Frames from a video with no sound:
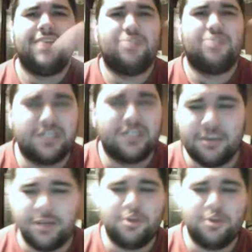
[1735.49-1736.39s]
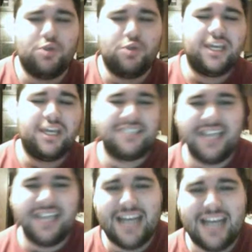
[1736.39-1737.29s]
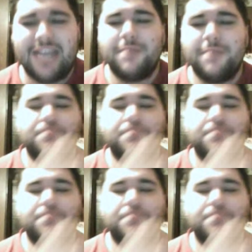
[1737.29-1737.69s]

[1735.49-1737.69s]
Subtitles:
than what WWE and TNA.